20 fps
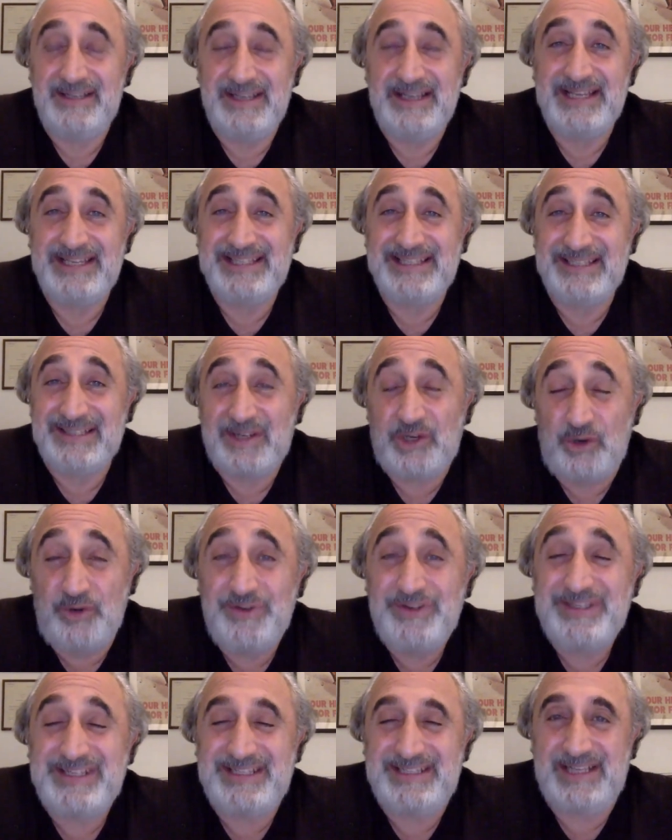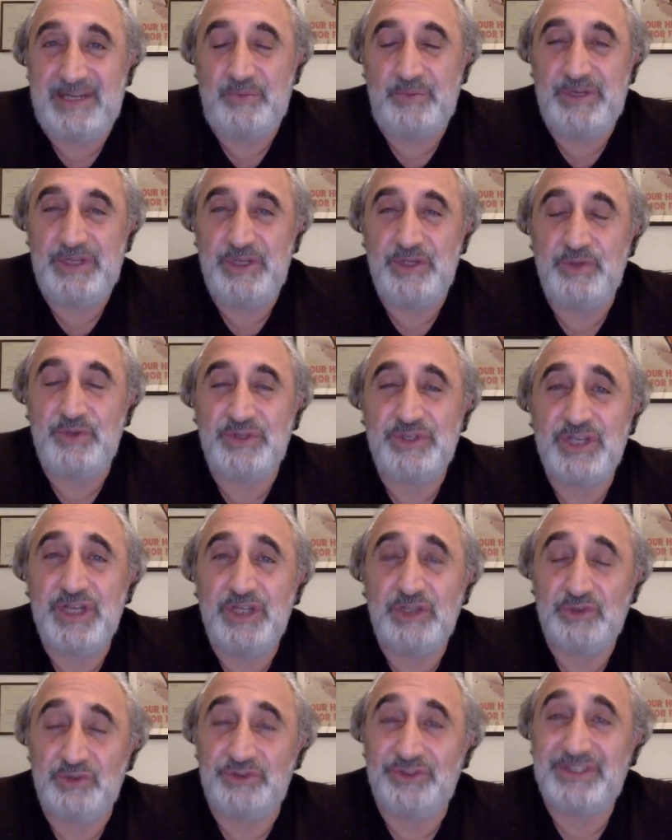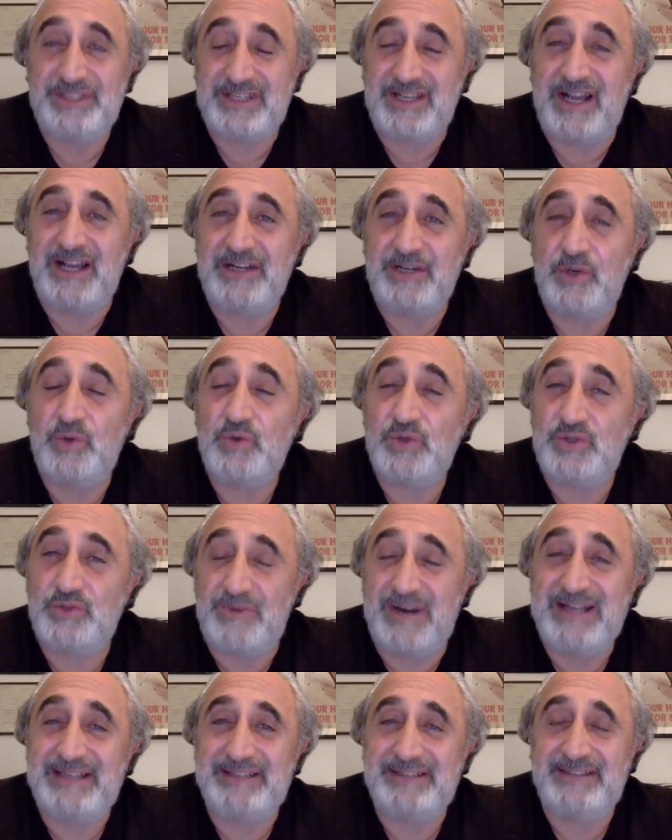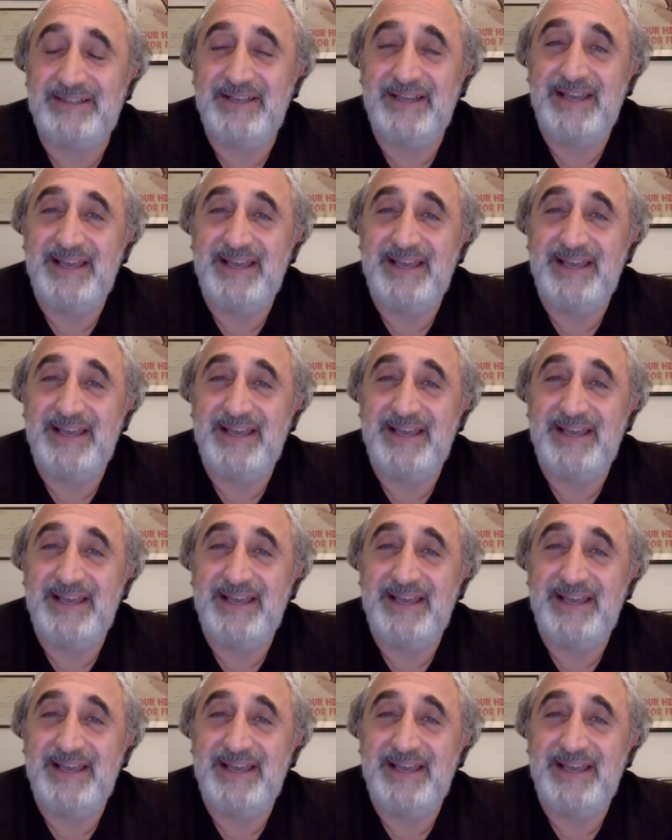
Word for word: is the currency that we use to decide who's right